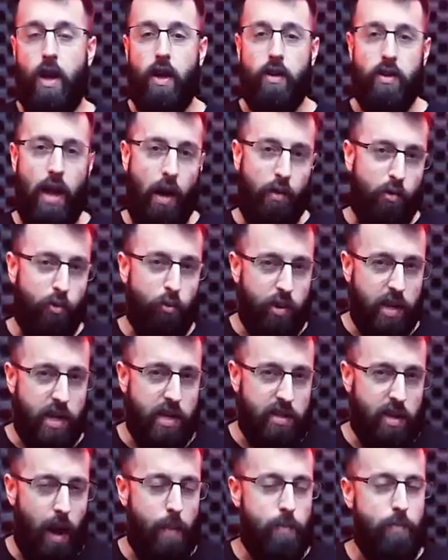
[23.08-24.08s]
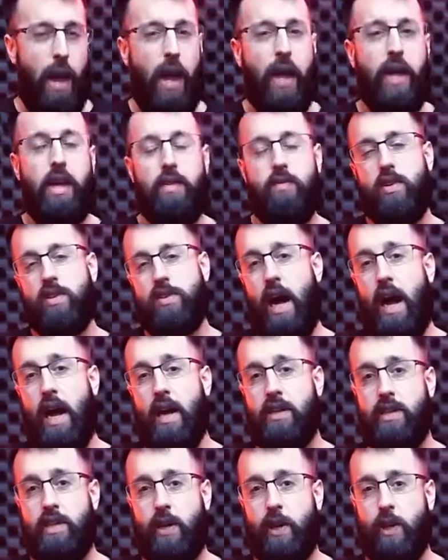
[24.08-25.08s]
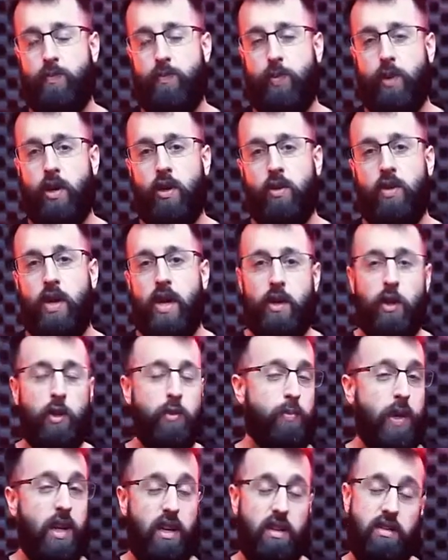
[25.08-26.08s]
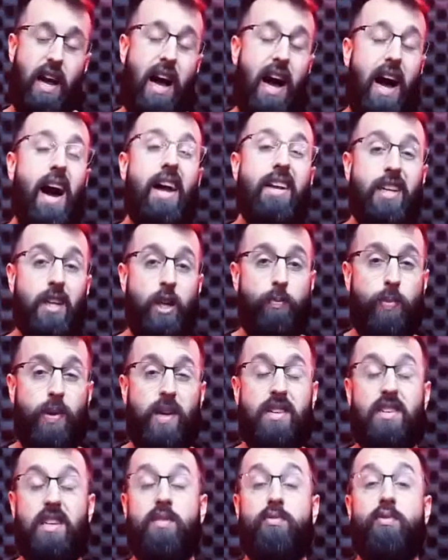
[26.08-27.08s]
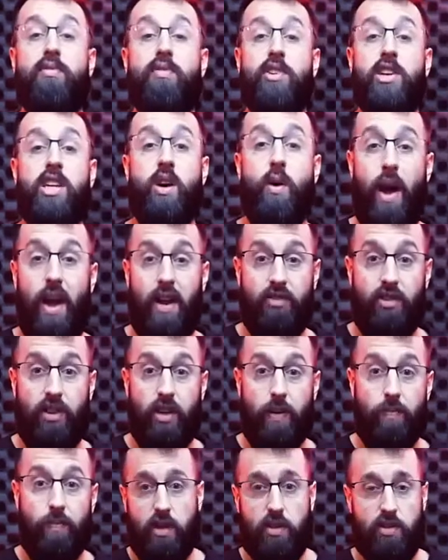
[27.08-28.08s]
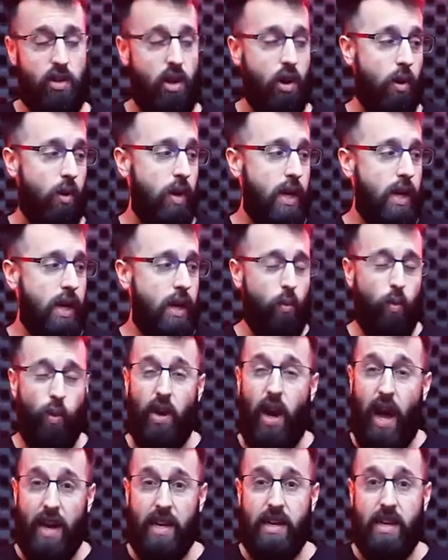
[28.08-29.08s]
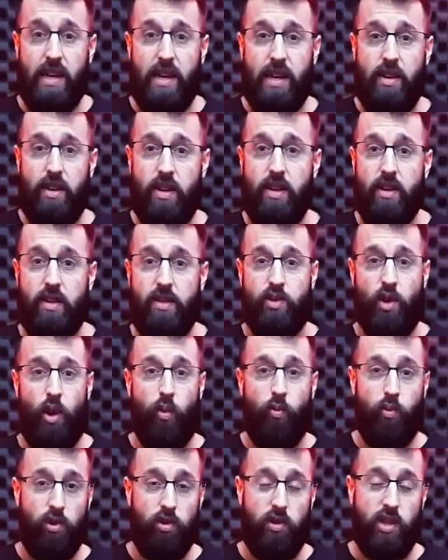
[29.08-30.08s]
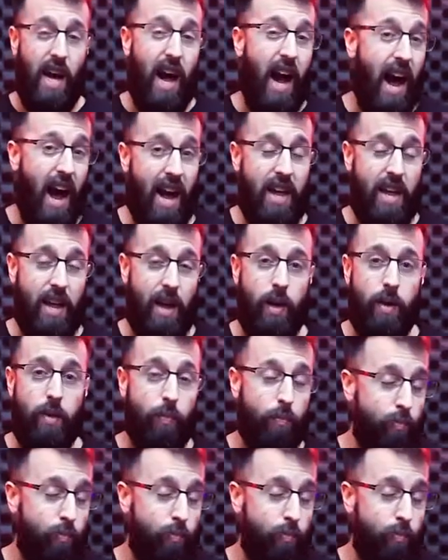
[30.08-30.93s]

Now, the reason I'm making this ITX build is because I need a PC for video editing. So what I need is a really high-end